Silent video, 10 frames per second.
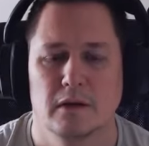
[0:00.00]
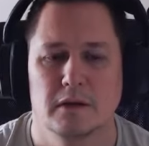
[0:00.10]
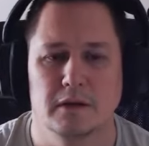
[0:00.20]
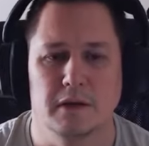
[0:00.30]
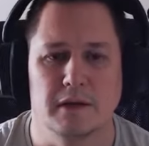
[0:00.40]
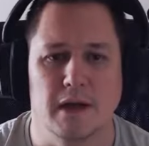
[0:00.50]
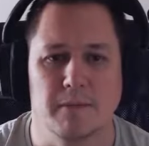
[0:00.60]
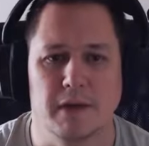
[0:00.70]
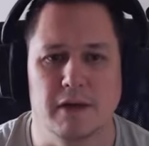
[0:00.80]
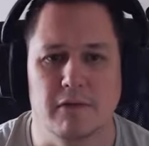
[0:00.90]
I don't need that
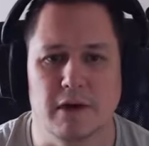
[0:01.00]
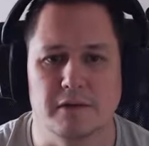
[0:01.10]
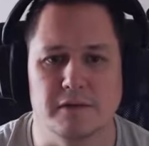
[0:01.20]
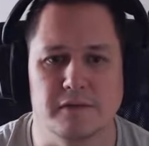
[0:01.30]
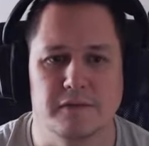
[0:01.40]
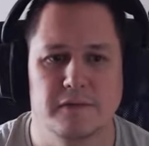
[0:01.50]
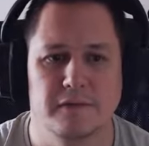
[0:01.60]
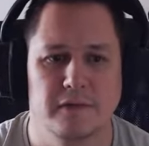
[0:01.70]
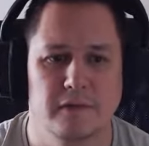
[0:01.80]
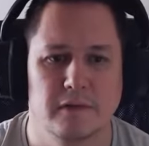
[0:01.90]
many rounds of
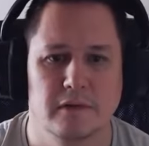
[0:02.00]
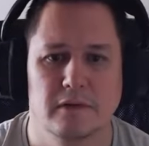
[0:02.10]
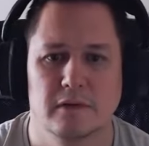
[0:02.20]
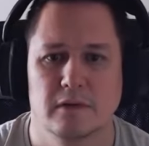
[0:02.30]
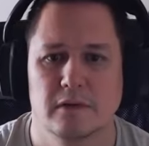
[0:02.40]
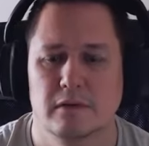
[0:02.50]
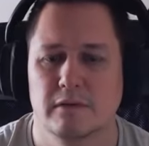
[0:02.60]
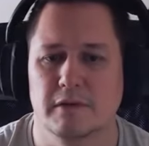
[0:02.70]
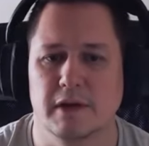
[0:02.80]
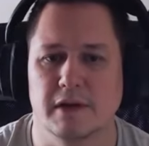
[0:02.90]

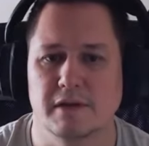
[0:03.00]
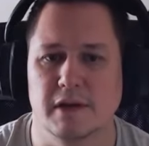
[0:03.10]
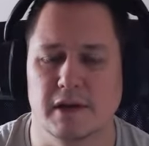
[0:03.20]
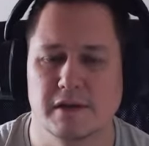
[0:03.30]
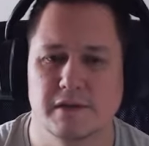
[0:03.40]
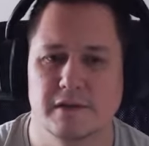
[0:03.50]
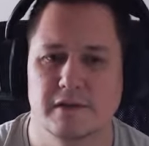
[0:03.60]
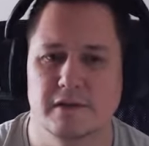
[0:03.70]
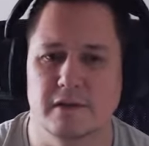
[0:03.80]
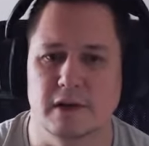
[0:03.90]
the SKS,
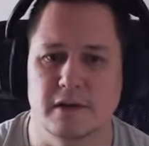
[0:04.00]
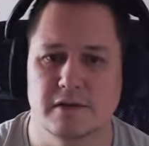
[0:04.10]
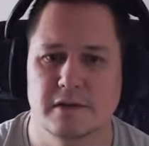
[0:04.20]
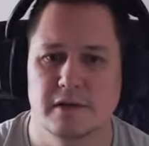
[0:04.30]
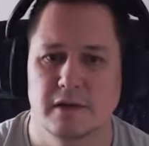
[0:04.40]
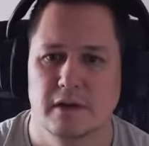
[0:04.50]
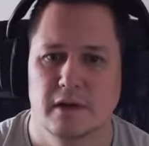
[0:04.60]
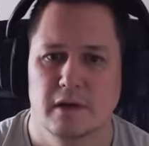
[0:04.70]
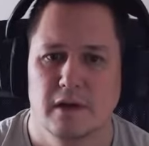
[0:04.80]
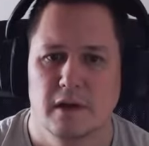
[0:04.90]
I guess.
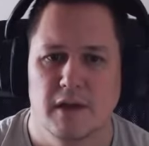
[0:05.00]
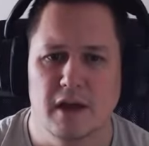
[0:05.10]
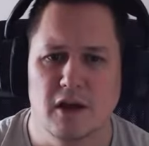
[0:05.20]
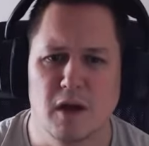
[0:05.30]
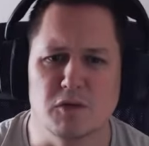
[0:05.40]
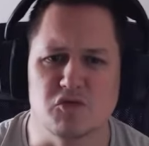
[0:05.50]
That guy was